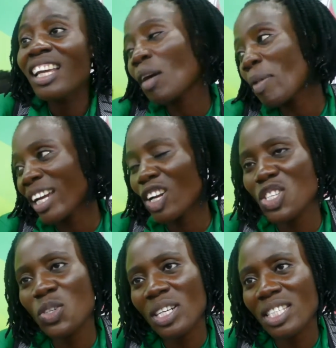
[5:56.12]
Yeah, by
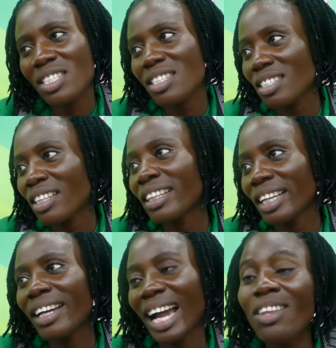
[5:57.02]
God's grace.
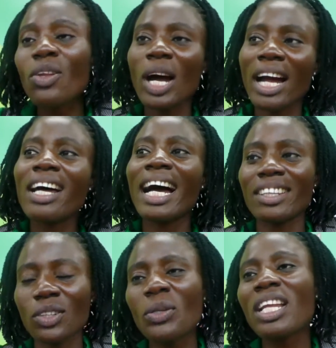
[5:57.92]
Yeah, I know, I,
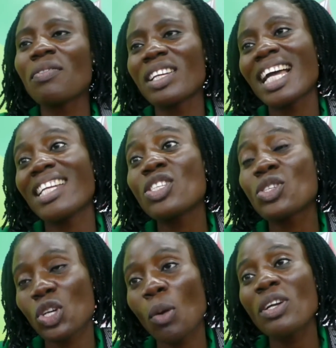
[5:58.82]
I know definitely I need
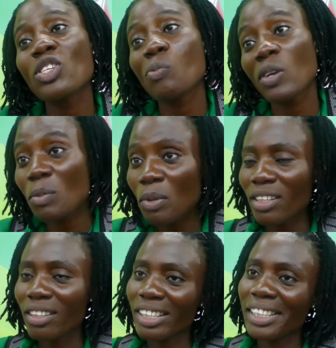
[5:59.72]
to jump a new P
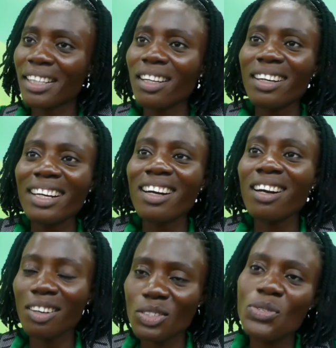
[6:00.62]
B
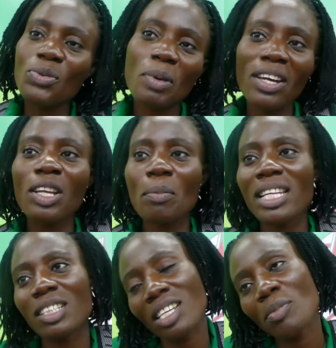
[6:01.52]
to be on the
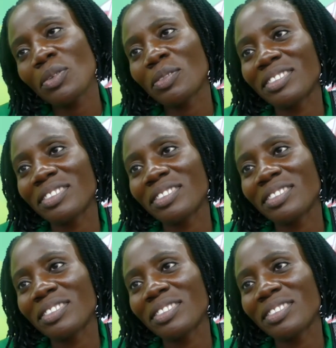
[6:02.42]
medal table.